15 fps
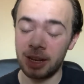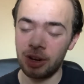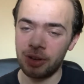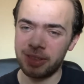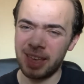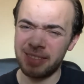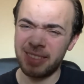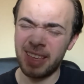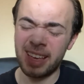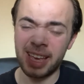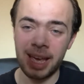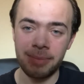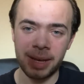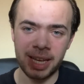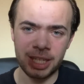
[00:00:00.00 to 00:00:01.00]
I looked at their
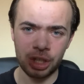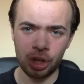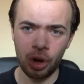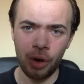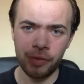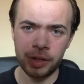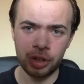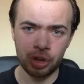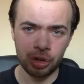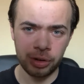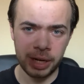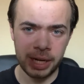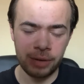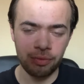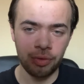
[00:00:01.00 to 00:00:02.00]
game against Coventry,